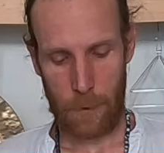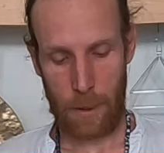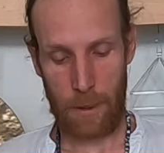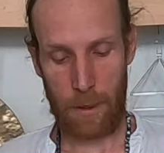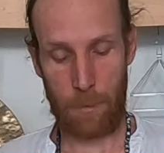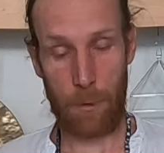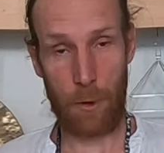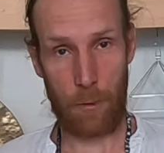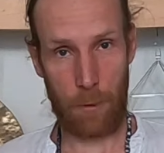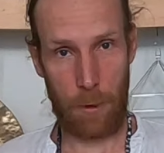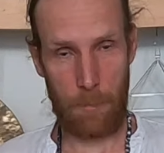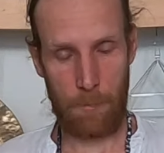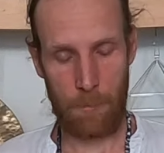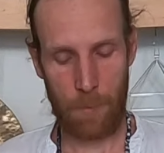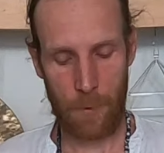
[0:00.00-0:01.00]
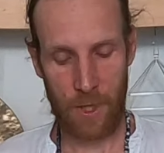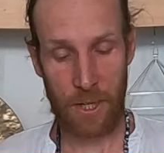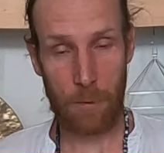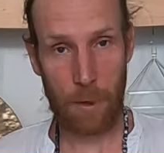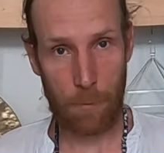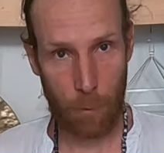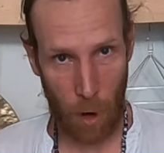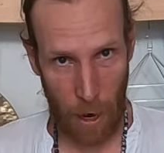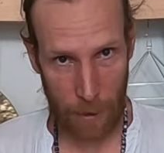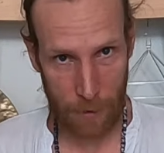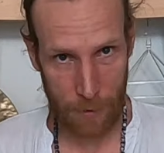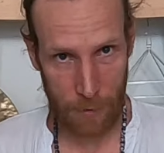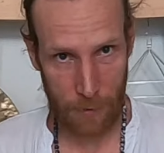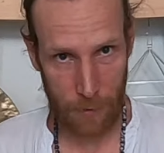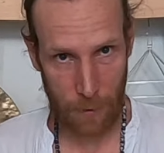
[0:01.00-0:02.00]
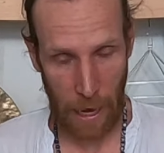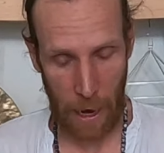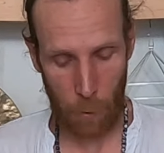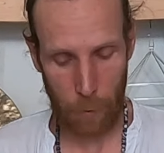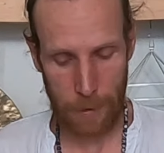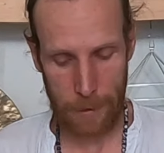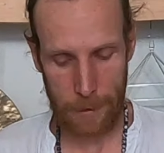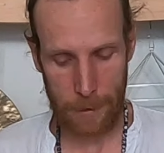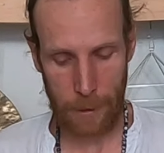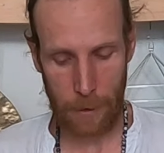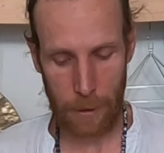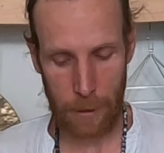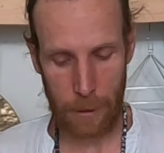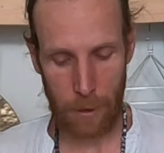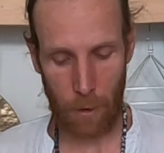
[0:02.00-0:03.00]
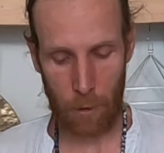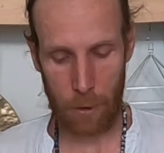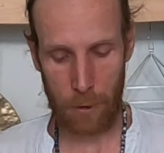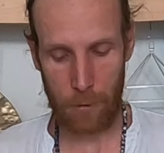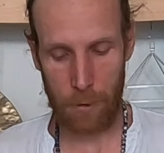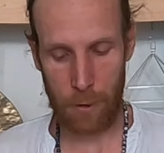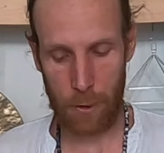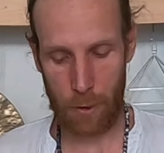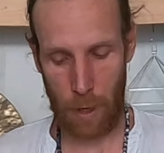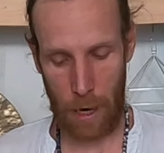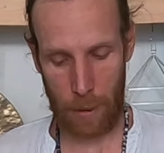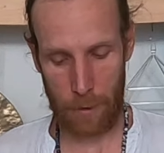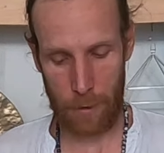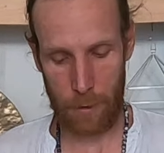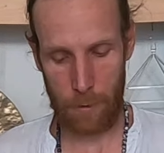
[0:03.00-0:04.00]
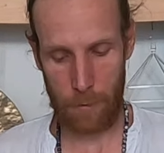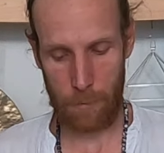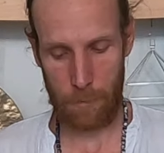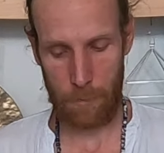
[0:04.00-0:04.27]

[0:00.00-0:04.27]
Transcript: And number 3, during practice, how easily are you distracted?